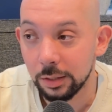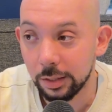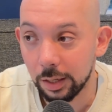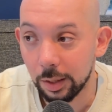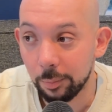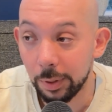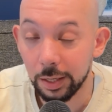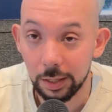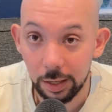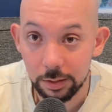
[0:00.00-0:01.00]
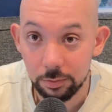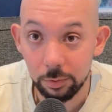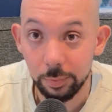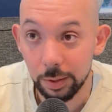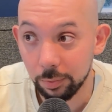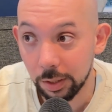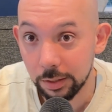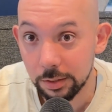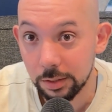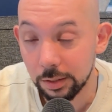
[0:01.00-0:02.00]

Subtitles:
They're making ads for big brands.